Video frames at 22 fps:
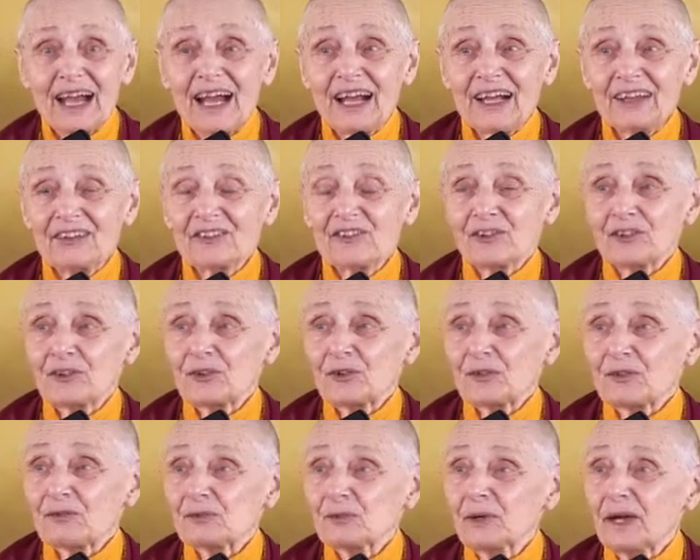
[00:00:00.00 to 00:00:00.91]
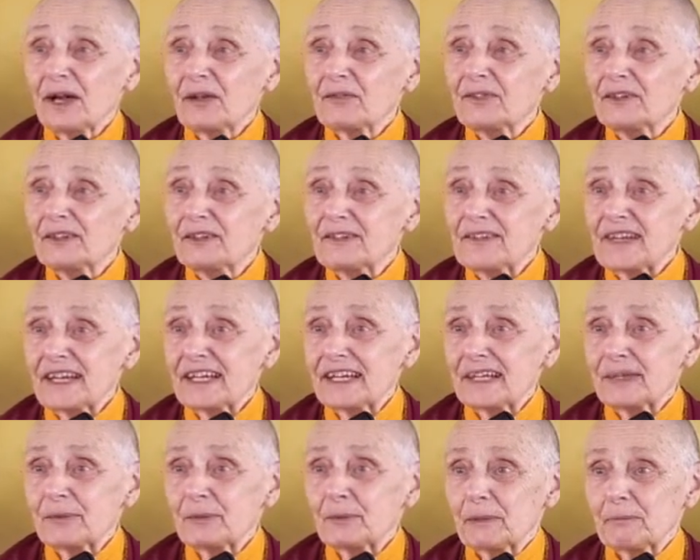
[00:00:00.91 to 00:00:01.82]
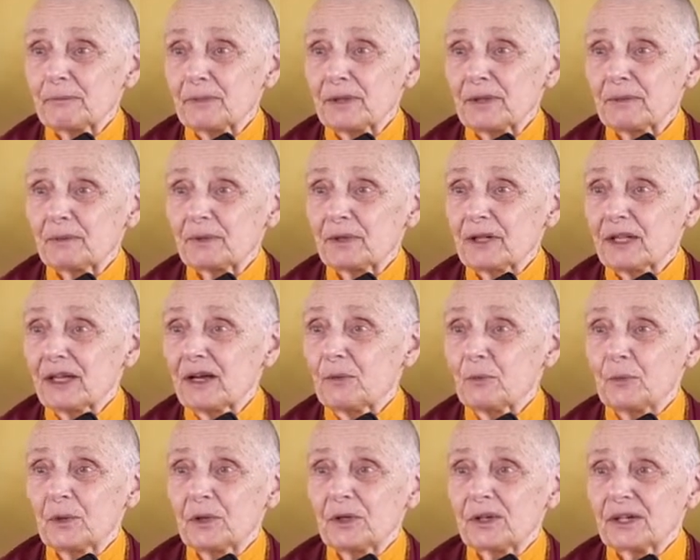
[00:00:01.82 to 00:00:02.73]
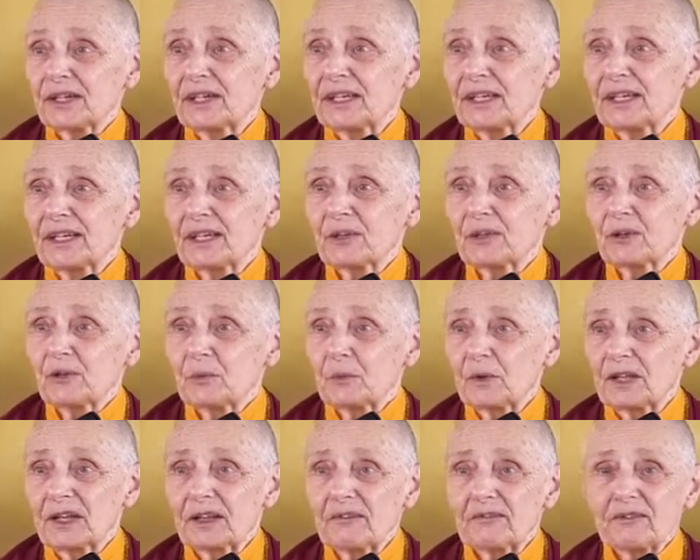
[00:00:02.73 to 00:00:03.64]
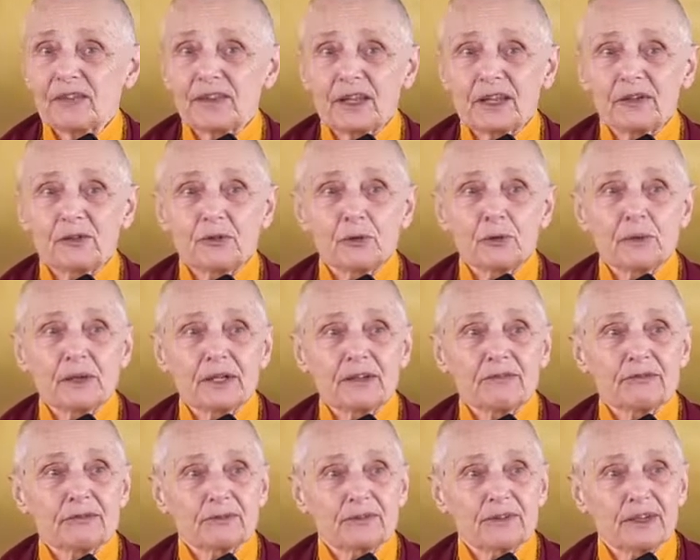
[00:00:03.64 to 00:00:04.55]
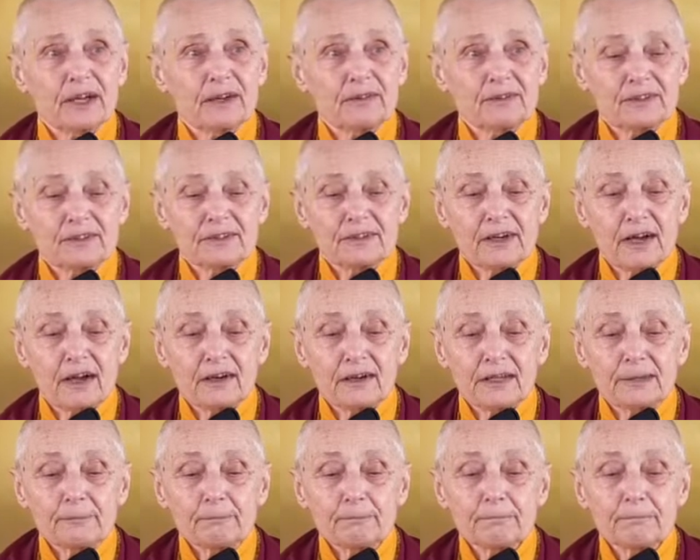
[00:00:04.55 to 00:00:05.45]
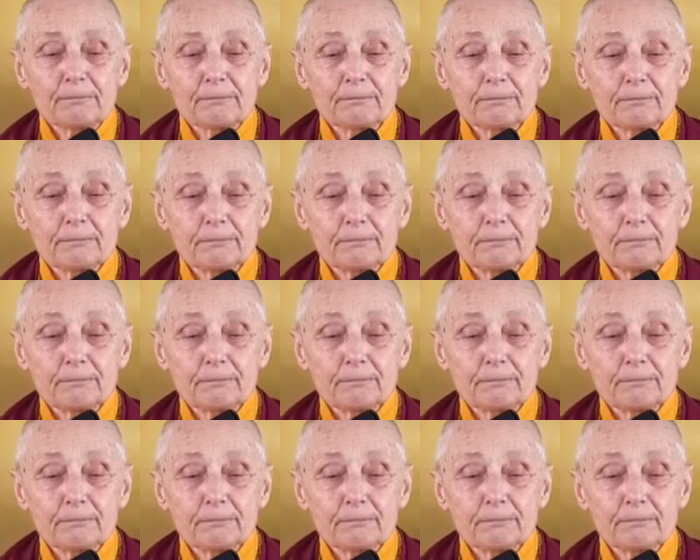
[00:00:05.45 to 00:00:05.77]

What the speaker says: And so throughout the day, when people are working or whatever they're doing from time to time,